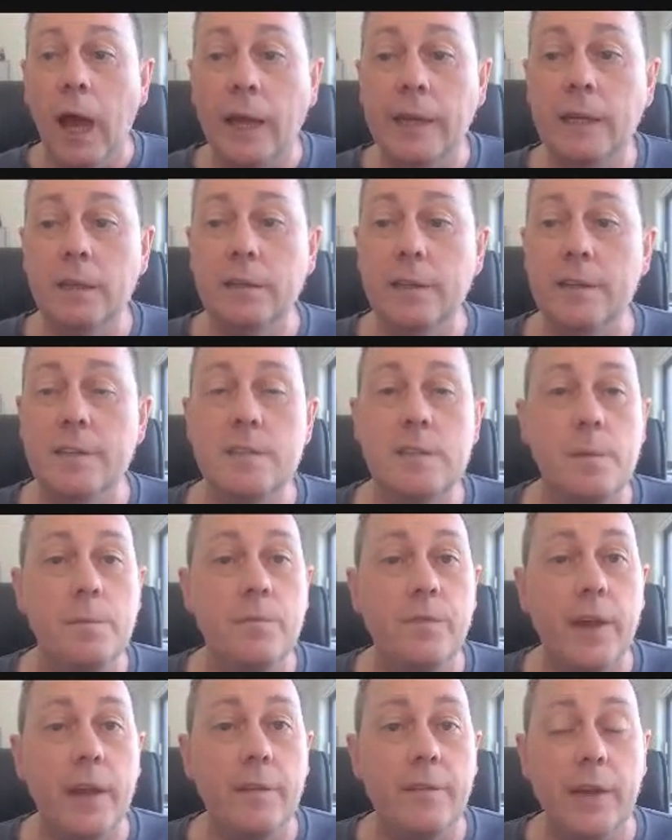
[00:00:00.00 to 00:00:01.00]
And it lists
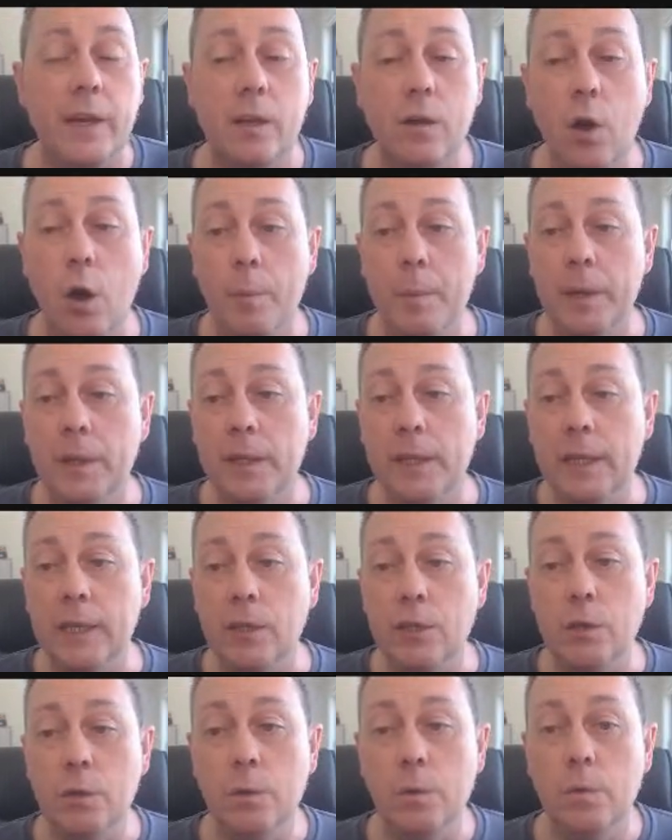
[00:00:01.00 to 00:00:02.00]
some very, very commonly
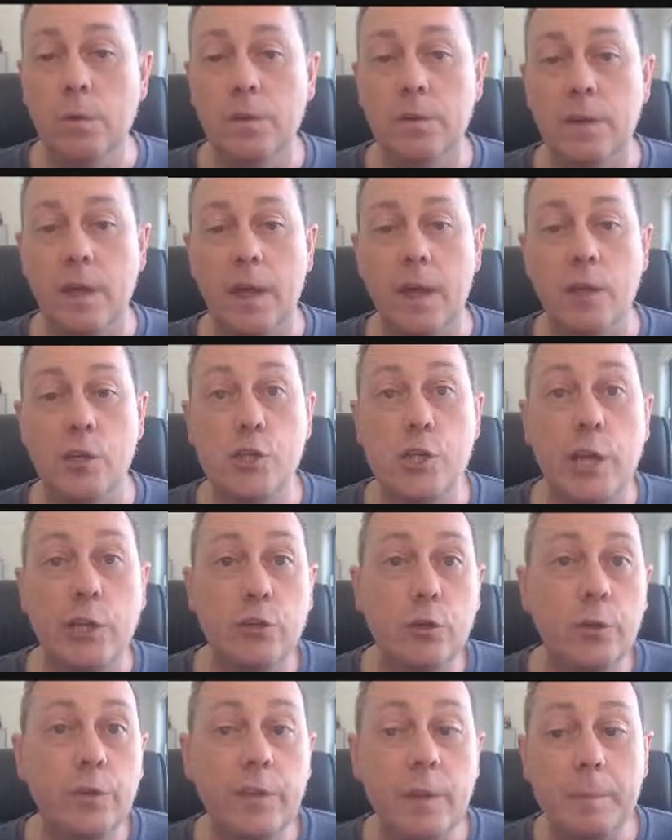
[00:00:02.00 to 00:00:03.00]
used
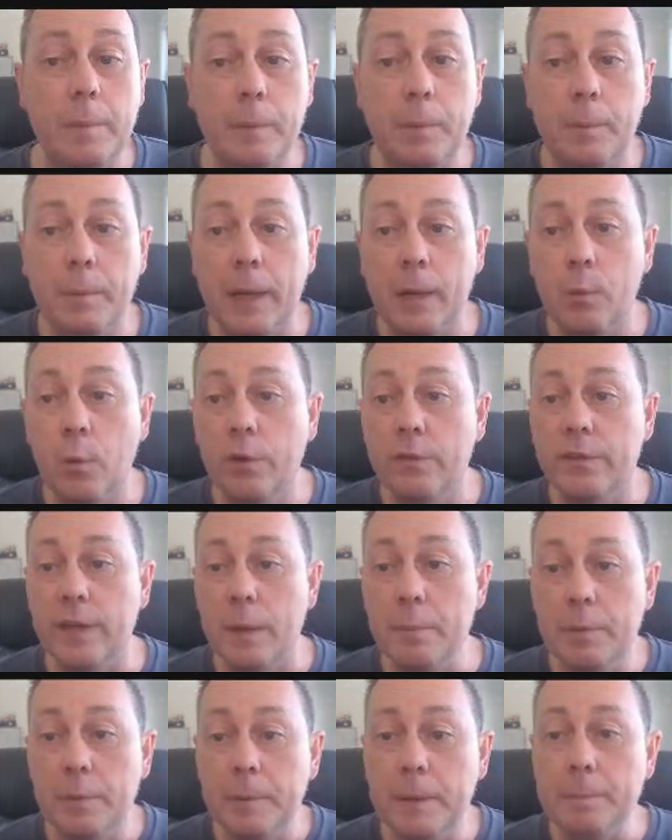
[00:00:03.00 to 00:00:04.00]
schedules that people might want
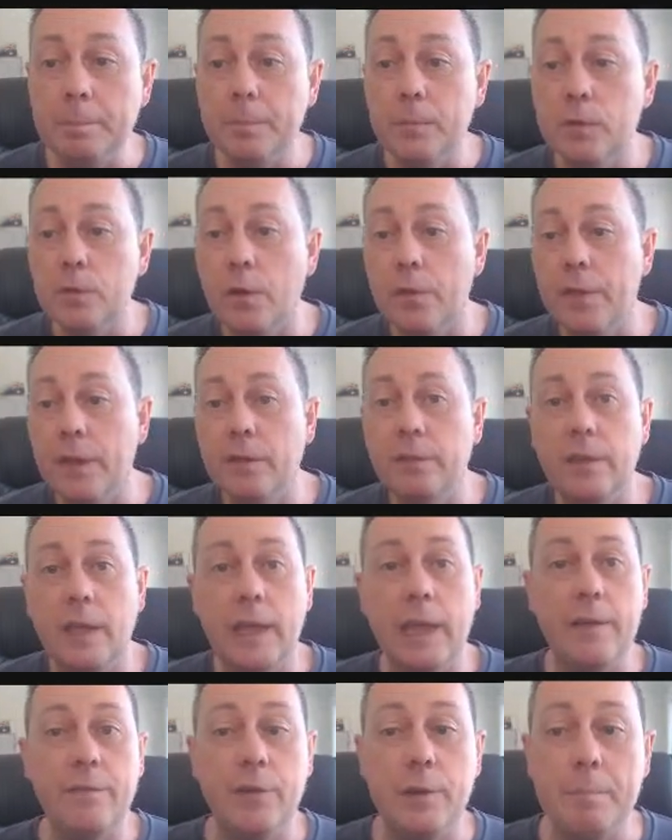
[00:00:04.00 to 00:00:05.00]
to implement. So things
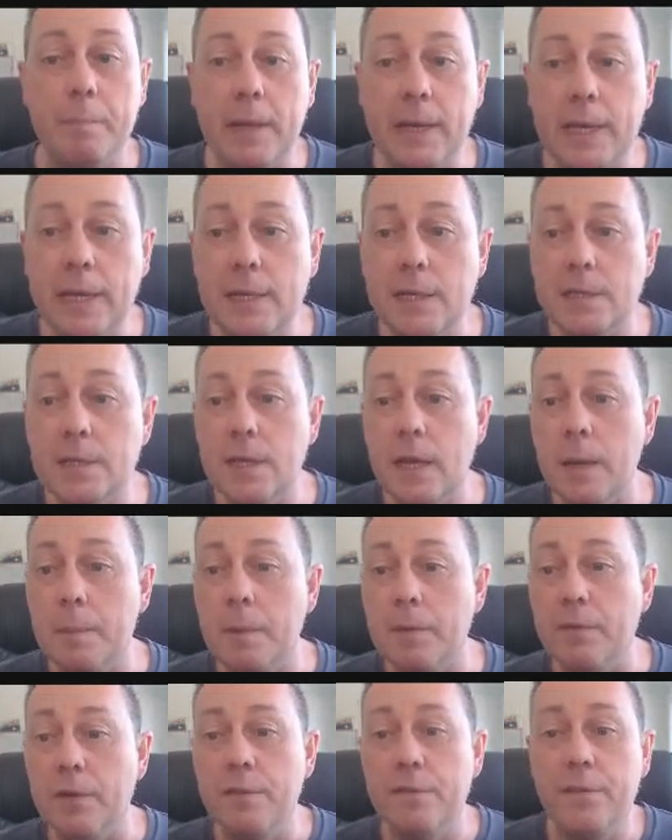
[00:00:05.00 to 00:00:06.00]
like every minute,
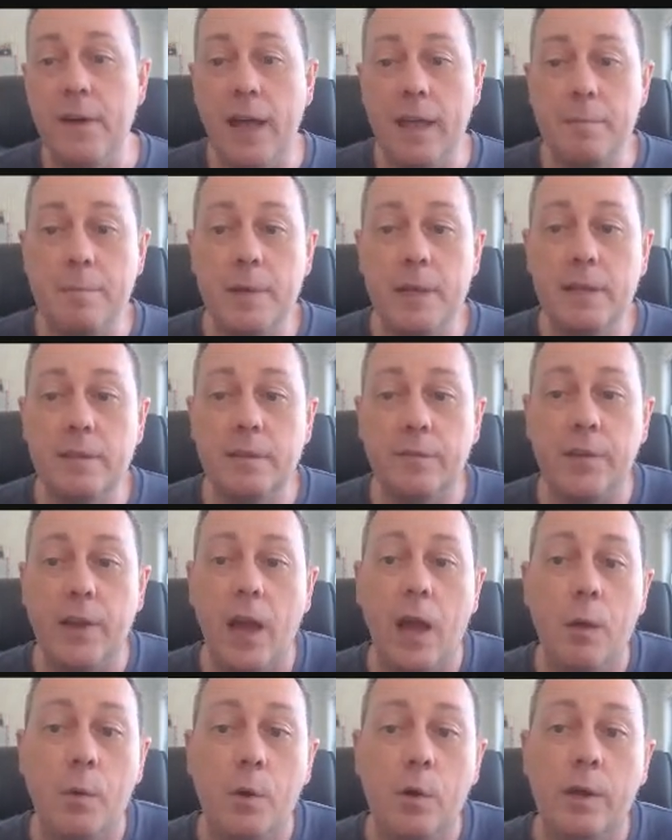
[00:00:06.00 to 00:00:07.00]
every 5 minutes,
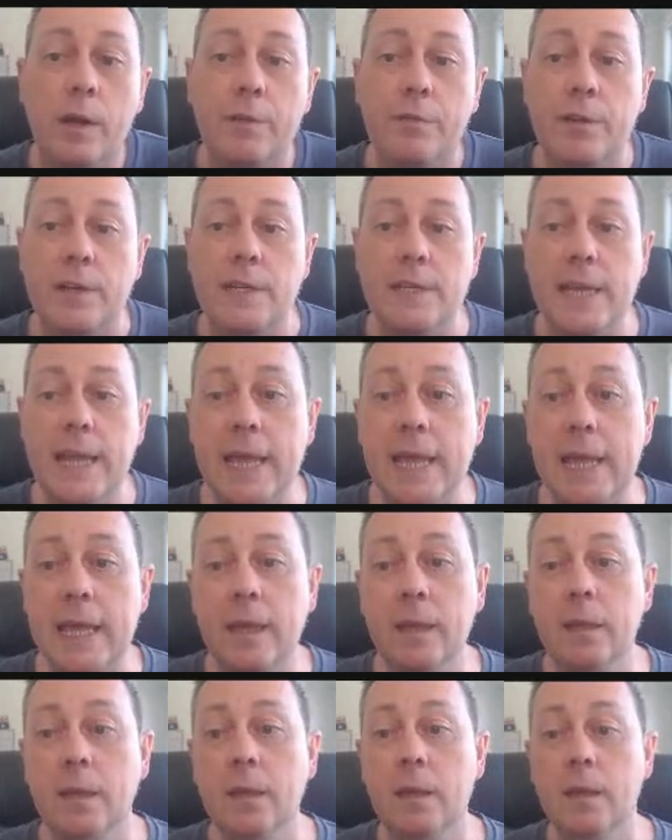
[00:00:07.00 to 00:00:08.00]
every hour, every
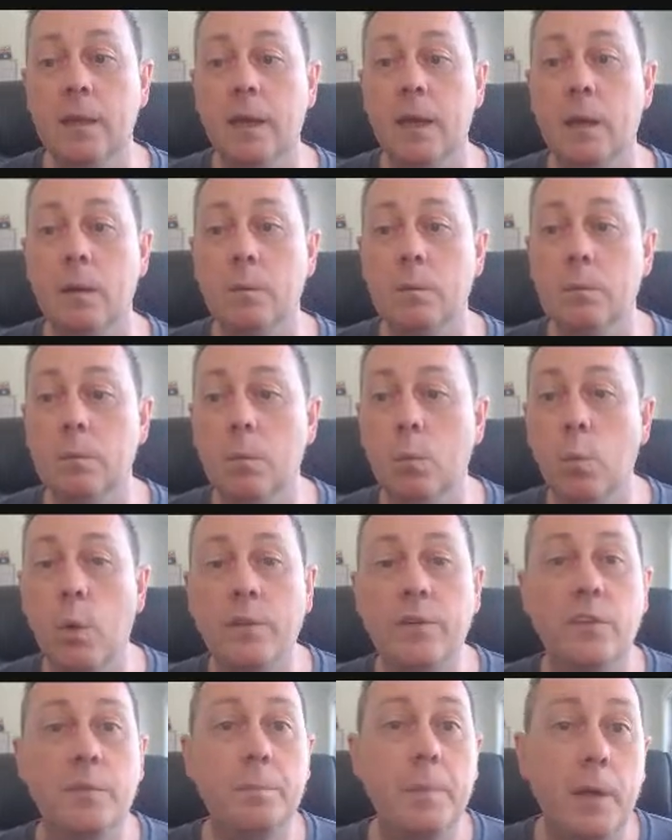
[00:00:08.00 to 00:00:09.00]
day,
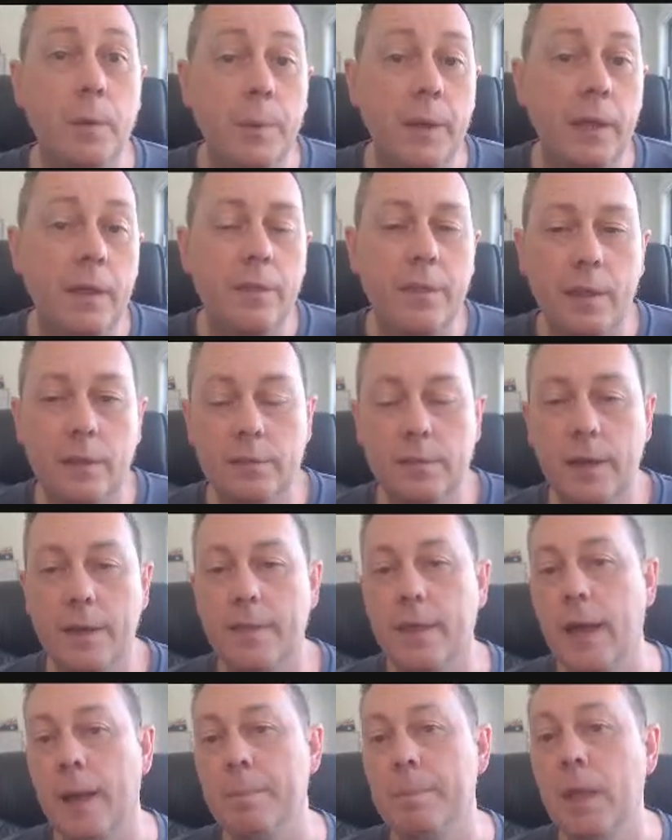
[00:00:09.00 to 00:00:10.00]
once per week, things
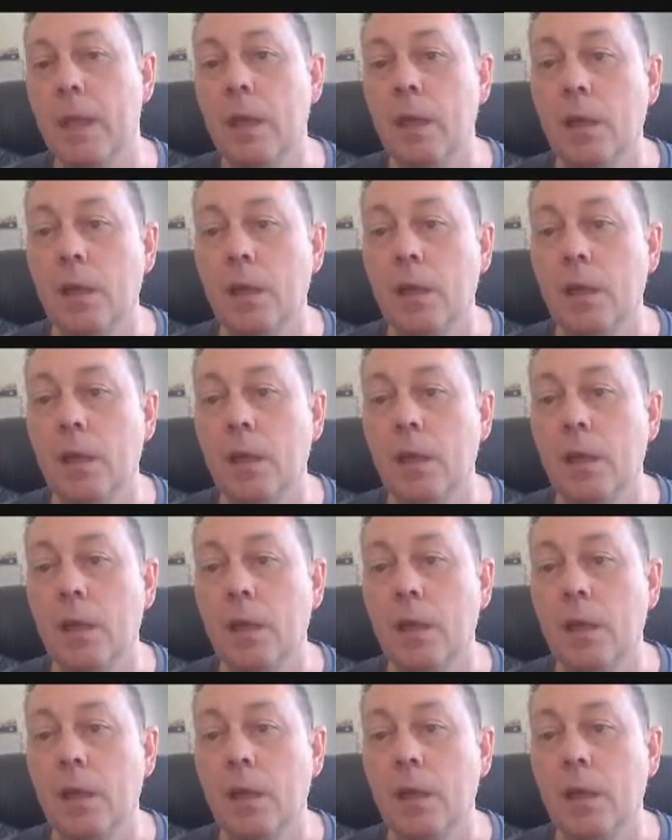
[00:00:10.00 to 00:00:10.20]
like that.